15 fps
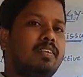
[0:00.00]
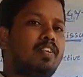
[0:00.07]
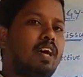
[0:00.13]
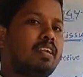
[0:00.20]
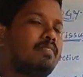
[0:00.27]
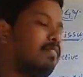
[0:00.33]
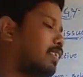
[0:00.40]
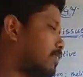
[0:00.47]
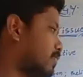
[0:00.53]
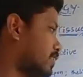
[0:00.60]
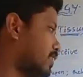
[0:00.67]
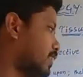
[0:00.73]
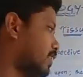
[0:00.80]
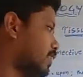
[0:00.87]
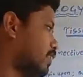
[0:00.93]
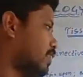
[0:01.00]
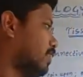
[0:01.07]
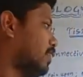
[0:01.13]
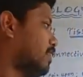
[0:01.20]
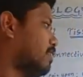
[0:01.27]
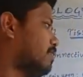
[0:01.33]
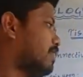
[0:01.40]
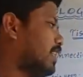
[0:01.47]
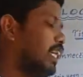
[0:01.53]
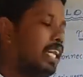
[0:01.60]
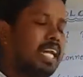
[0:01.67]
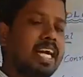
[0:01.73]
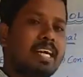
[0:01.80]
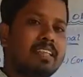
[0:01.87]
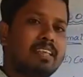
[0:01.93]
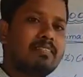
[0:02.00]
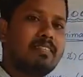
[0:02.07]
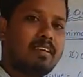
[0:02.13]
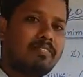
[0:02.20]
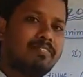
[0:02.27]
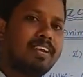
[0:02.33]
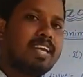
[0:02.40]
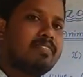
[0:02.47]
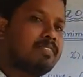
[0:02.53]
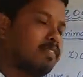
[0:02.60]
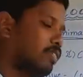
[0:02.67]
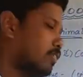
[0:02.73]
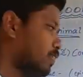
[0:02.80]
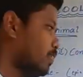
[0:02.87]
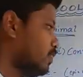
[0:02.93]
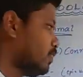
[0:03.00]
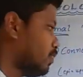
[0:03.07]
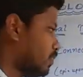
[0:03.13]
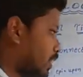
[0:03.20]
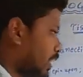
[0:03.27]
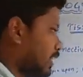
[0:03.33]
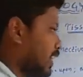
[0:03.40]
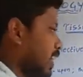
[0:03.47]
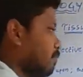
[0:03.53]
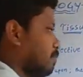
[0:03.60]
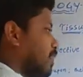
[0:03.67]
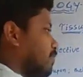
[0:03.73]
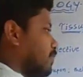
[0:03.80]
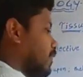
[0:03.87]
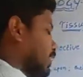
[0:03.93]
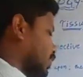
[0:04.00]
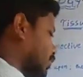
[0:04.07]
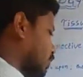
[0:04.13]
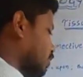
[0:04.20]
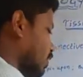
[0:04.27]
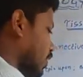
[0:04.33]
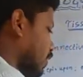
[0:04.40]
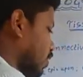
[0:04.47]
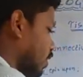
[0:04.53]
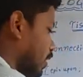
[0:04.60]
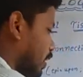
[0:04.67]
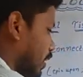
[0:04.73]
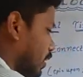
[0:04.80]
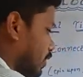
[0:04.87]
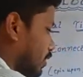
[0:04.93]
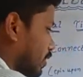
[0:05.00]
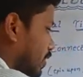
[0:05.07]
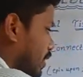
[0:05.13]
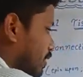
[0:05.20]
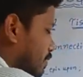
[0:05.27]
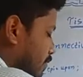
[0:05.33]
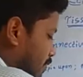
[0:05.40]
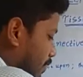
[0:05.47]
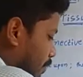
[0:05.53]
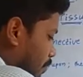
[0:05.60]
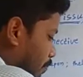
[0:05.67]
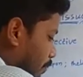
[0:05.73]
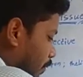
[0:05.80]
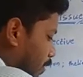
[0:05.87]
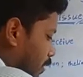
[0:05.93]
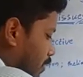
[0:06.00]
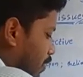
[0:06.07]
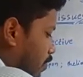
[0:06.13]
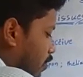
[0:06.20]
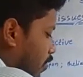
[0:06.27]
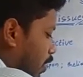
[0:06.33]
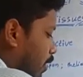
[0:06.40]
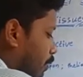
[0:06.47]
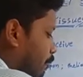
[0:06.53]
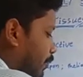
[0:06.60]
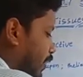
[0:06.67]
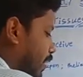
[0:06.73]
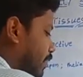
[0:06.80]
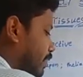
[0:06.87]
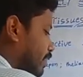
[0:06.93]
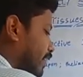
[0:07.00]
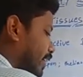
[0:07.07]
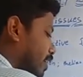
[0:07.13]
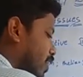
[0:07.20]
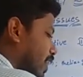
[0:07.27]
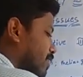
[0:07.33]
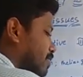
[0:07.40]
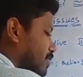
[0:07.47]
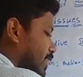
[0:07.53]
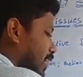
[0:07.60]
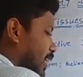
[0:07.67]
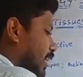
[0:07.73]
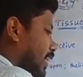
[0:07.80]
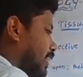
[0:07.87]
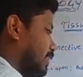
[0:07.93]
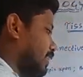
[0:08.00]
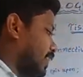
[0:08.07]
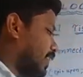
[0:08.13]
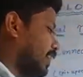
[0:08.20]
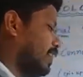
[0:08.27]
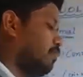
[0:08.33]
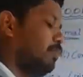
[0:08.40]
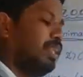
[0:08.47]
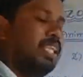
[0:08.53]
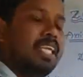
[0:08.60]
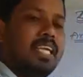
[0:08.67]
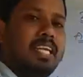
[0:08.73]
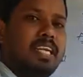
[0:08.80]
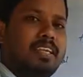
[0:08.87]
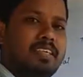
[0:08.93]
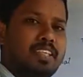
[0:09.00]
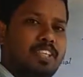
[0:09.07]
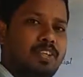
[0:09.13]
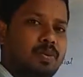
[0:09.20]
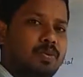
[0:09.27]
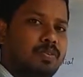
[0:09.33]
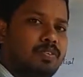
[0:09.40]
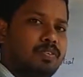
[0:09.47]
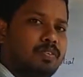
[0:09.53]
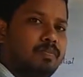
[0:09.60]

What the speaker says: consist cilia on the surface, so that type of tissues are called simple columnar non-ciliated epithelial tissues.